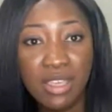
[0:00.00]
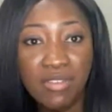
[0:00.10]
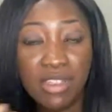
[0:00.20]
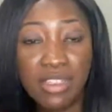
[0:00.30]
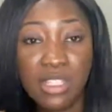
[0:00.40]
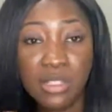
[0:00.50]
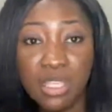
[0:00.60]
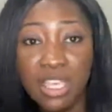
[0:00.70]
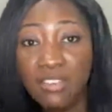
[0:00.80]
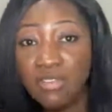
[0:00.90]
Given that
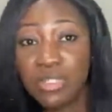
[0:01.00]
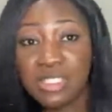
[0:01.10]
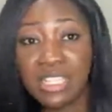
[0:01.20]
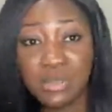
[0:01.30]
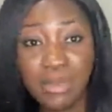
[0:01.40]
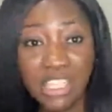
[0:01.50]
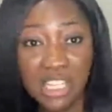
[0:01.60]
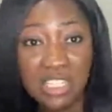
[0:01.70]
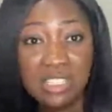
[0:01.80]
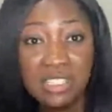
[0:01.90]
we give set
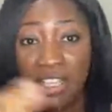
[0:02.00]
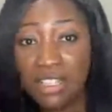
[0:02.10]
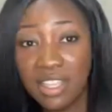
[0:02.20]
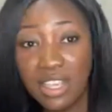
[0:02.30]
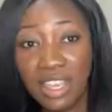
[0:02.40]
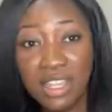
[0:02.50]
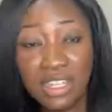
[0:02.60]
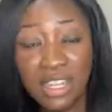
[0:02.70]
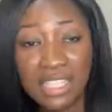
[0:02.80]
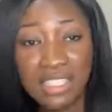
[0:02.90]
budgets, they
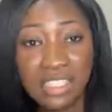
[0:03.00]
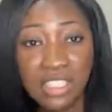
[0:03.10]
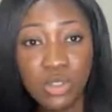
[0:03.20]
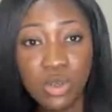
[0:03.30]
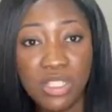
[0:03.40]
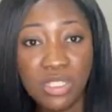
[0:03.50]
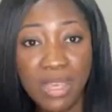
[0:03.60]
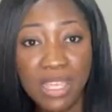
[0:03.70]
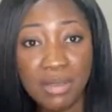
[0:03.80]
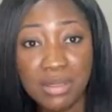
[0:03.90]
can access these courses
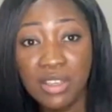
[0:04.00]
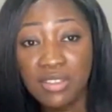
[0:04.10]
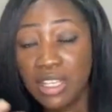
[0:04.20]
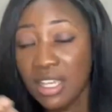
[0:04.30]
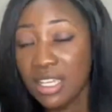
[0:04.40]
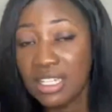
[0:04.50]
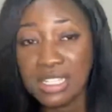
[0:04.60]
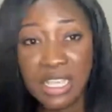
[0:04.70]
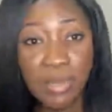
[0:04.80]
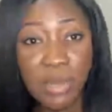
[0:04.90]
by themselves,
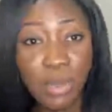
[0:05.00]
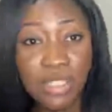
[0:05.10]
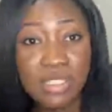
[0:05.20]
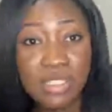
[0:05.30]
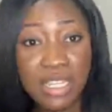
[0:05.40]
determine what